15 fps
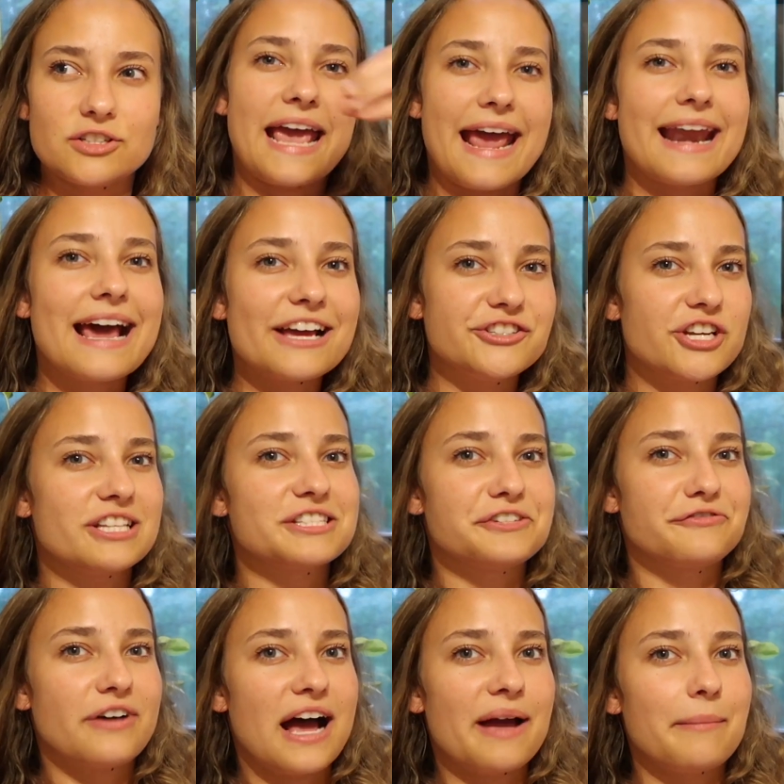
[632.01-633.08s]
can I
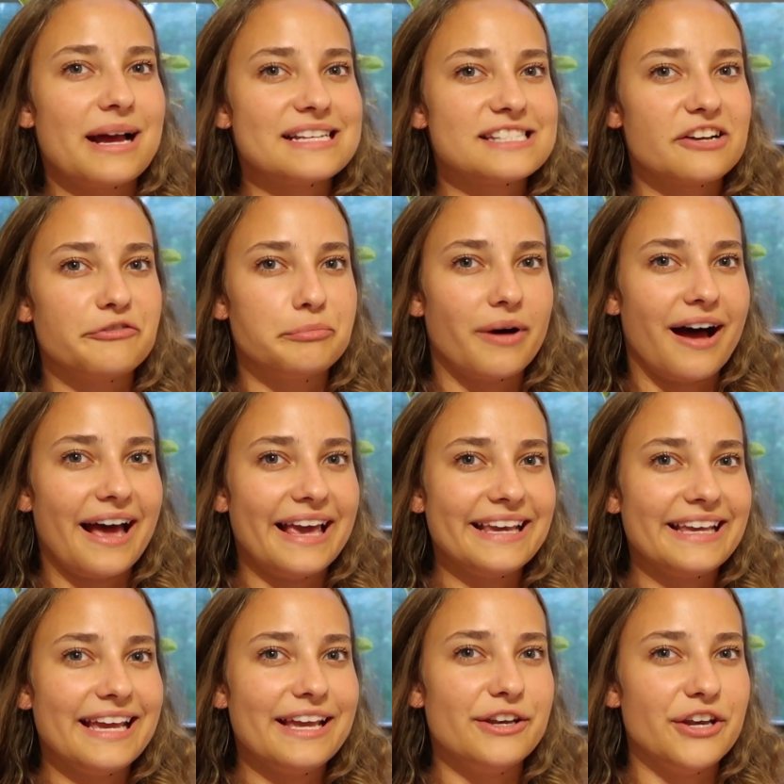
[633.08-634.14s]
justify myself
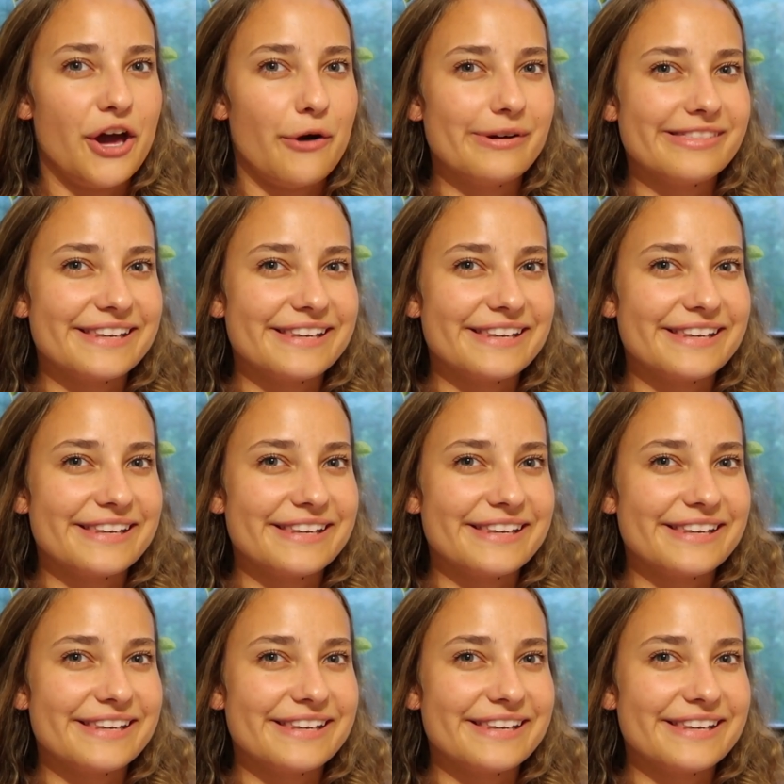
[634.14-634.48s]
buying it knowing